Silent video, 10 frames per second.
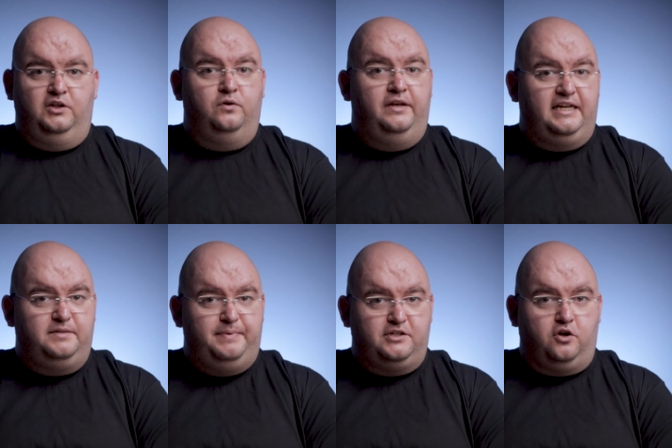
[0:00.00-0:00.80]
Your
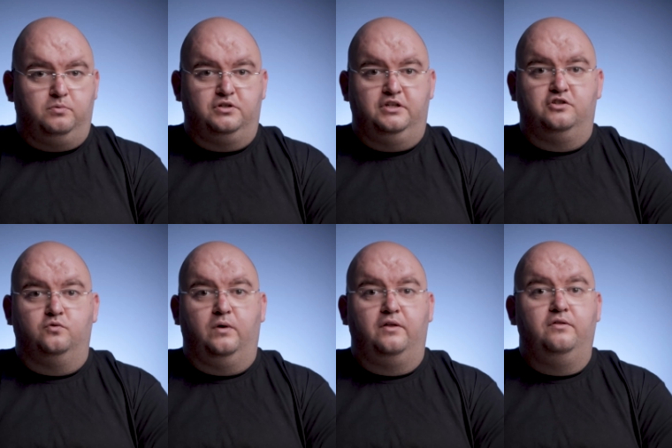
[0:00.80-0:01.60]
next best option is to
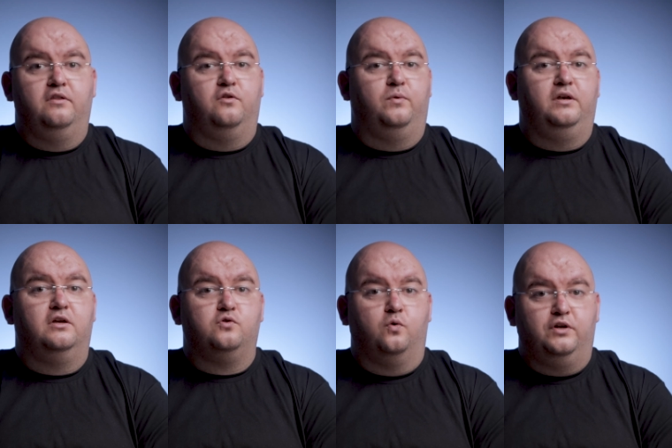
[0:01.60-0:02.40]
run the
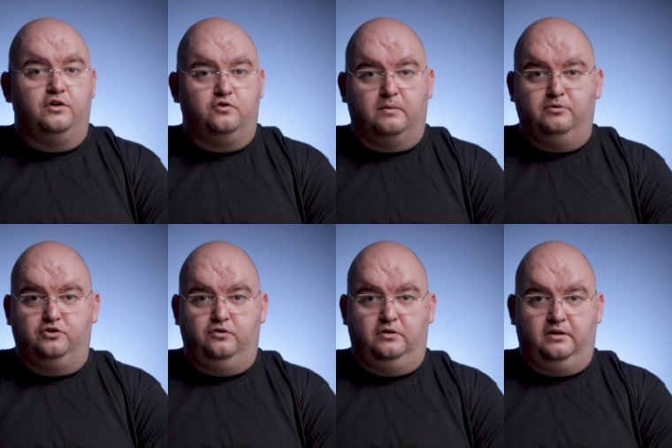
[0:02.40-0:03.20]
Windows Audio
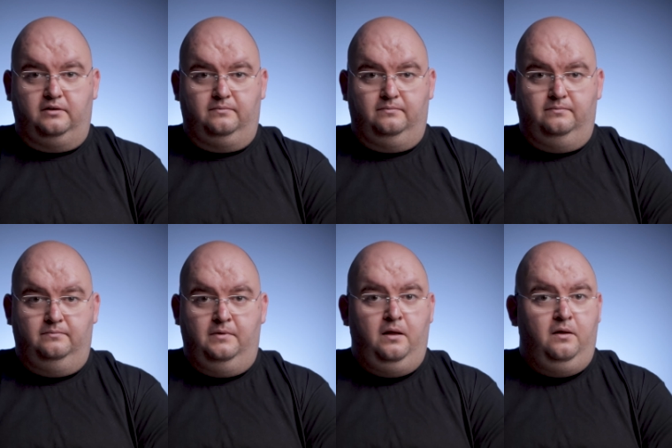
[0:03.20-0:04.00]
Troubleshooter.
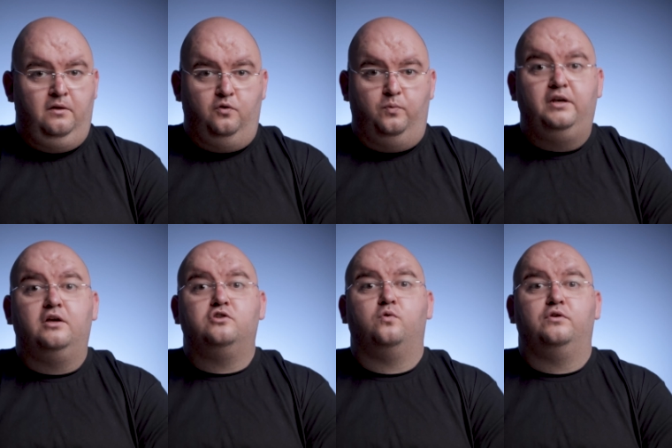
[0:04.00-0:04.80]
The
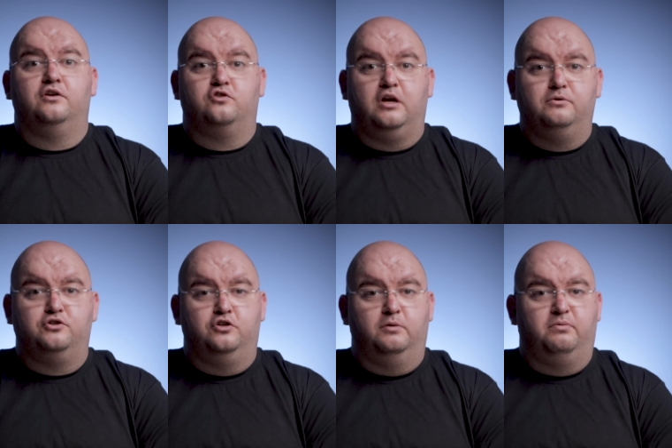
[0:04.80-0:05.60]
Windows Audio
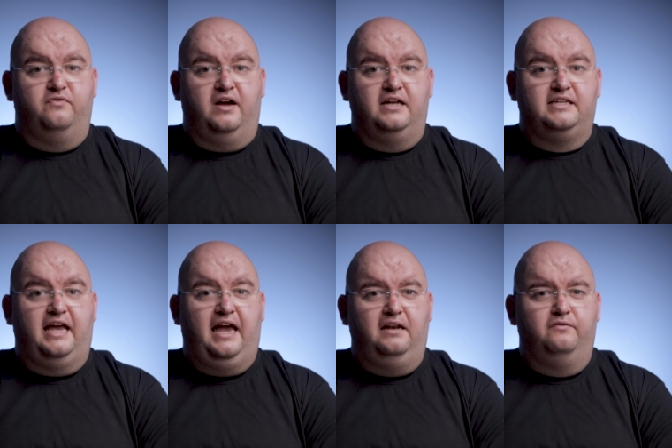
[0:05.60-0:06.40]
Troubleshooter provides a
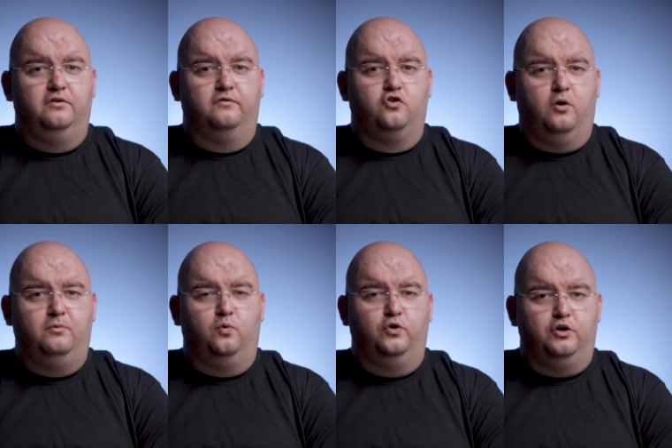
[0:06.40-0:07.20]
handful of
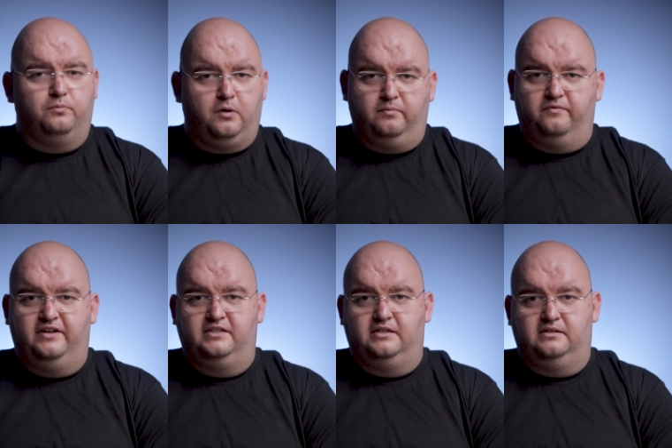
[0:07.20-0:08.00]
common audio problem
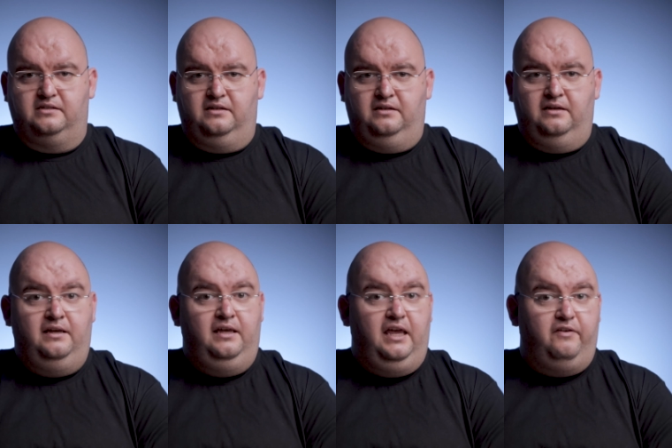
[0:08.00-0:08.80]
fixes.
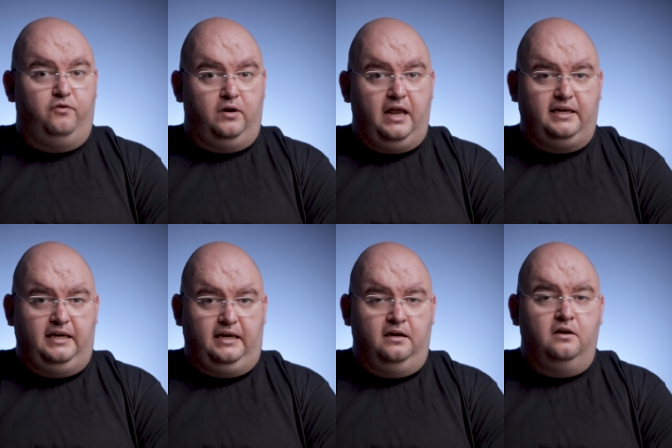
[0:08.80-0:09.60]
If you're
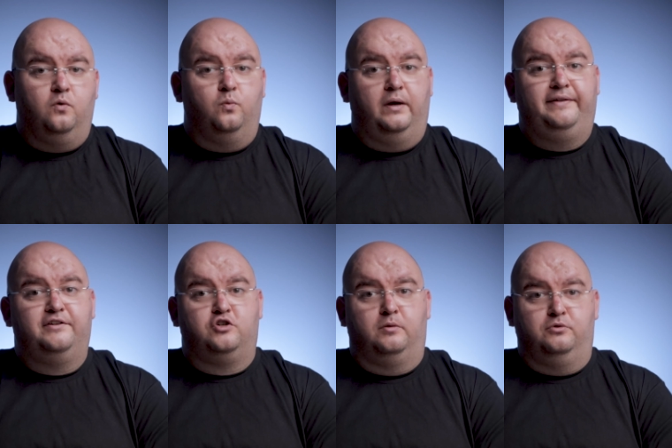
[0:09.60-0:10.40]
lucky, running
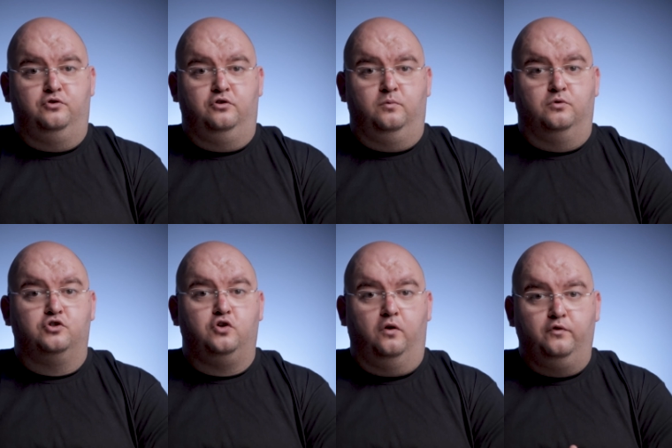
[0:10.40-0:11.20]
this troubleshooter will
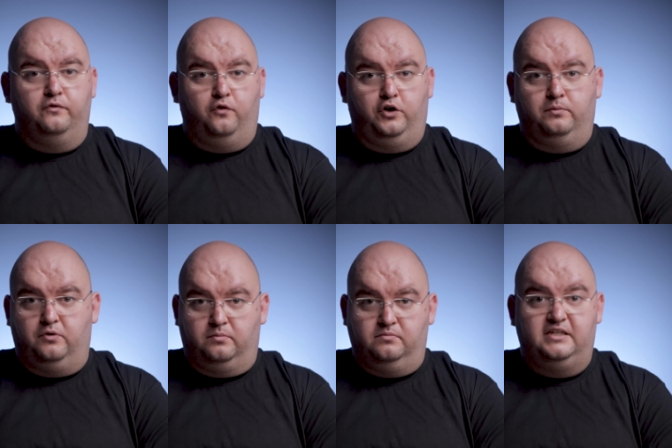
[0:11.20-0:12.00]
solve your volume
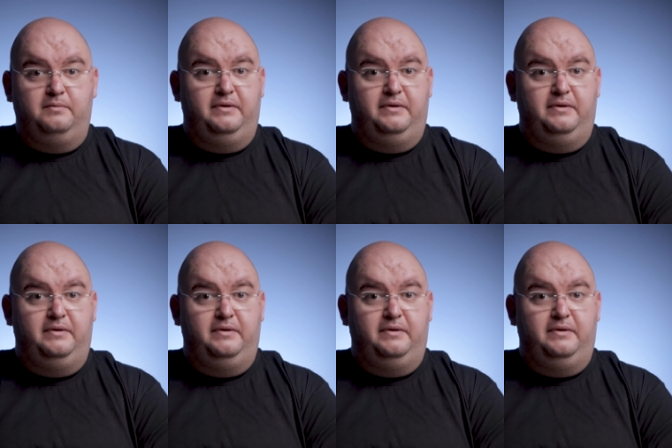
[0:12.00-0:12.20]
problems